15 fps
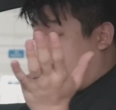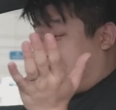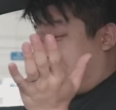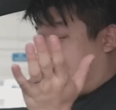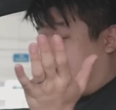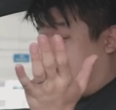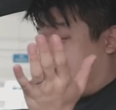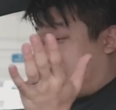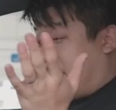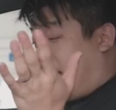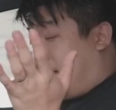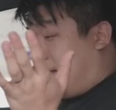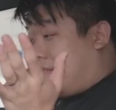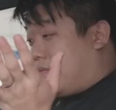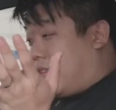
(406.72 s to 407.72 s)
Does this
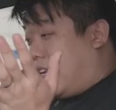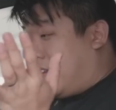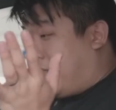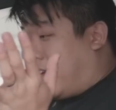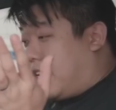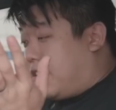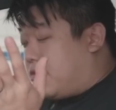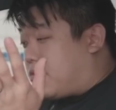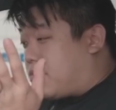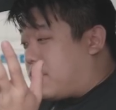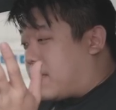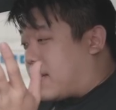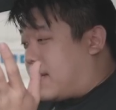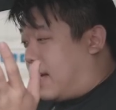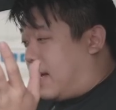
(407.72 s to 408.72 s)
add any value to
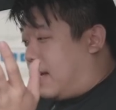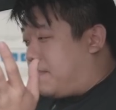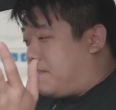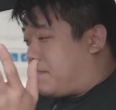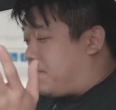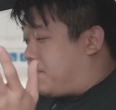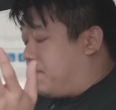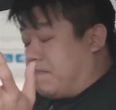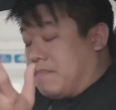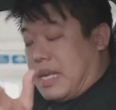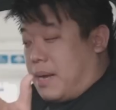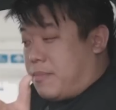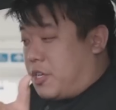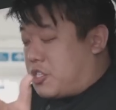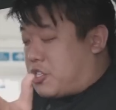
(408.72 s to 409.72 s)
the car?
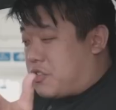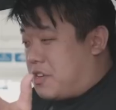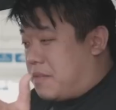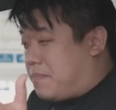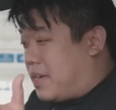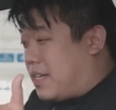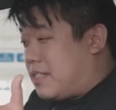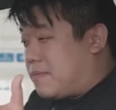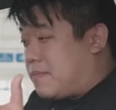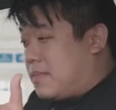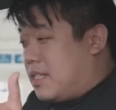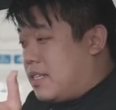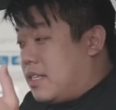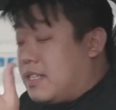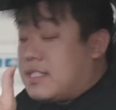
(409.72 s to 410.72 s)
I'm not sure, but
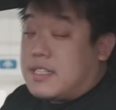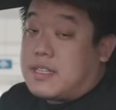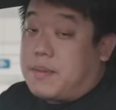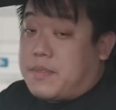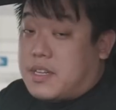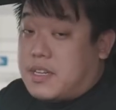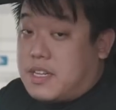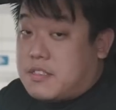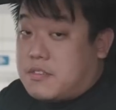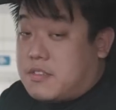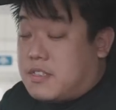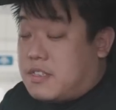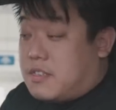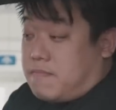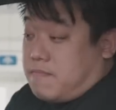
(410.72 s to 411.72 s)
is it something nice to
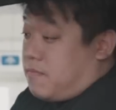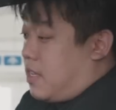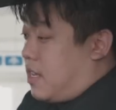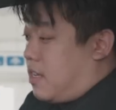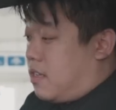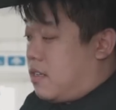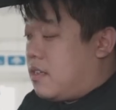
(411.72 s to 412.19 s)
see? Yeah.